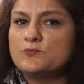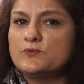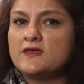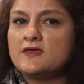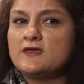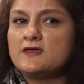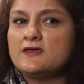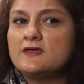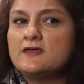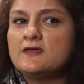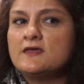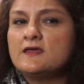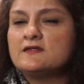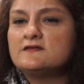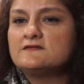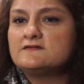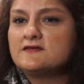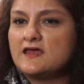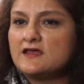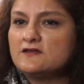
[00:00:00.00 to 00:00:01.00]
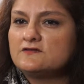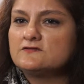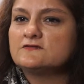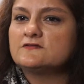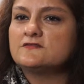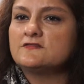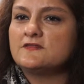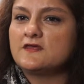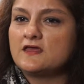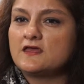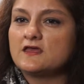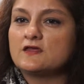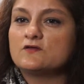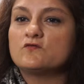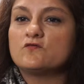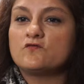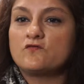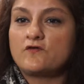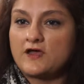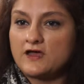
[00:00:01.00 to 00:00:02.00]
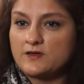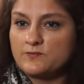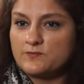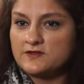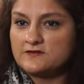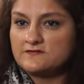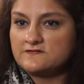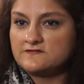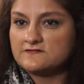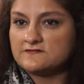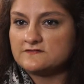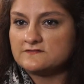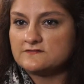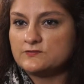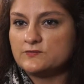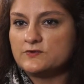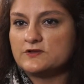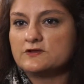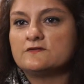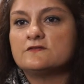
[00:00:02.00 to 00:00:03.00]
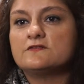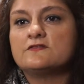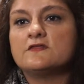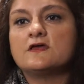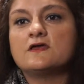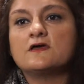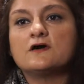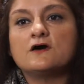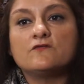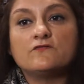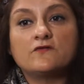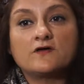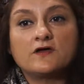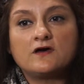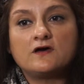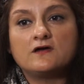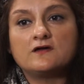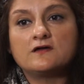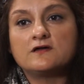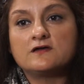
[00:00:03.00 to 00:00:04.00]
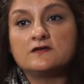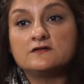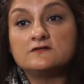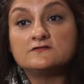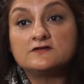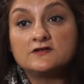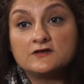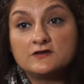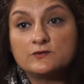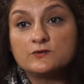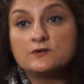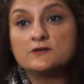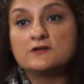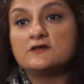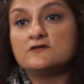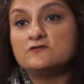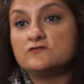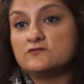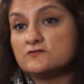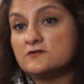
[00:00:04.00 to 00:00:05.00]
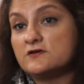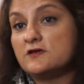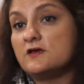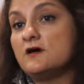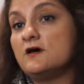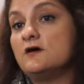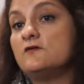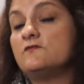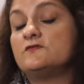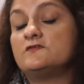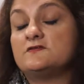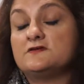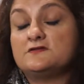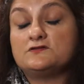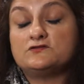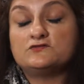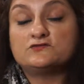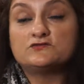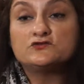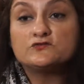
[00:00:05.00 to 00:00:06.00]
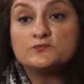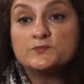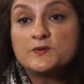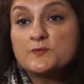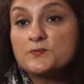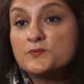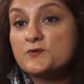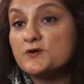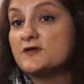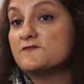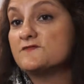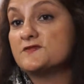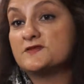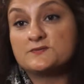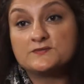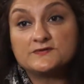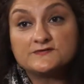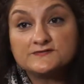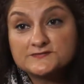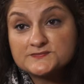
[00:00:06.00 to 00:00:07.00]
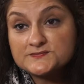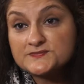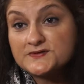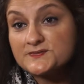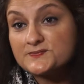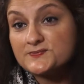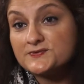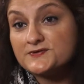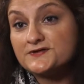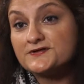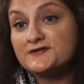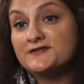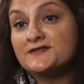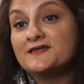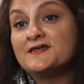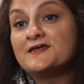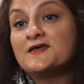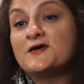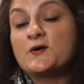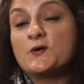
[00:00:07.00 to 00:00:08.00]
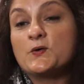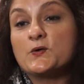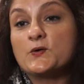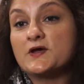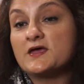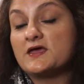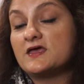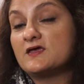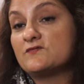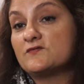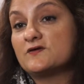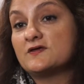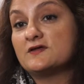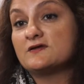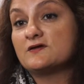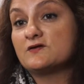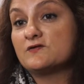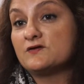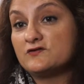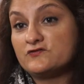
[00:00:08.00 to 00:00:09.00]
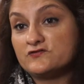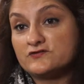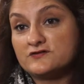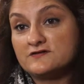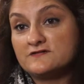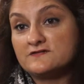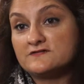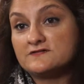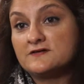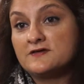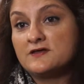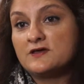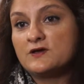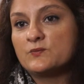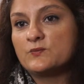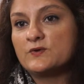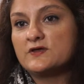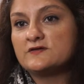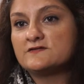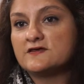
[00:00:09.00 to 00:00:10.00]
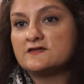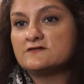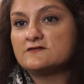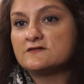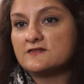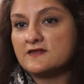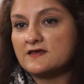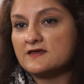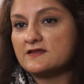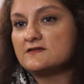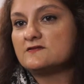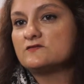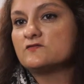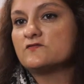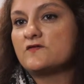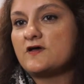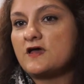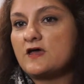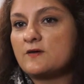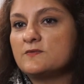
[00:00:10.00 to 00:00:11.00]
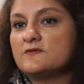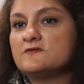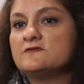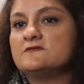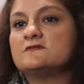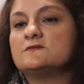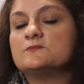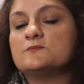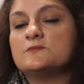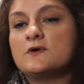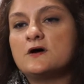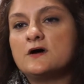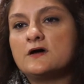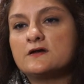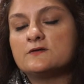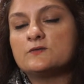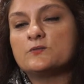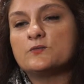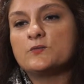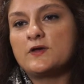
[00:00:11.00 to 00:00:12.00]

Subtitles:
We tend to think in fragments. We don't think of a continual history of, say, the Jewish people, or even the Muslim people, or even Christians. We tend to think in these fragments, these modern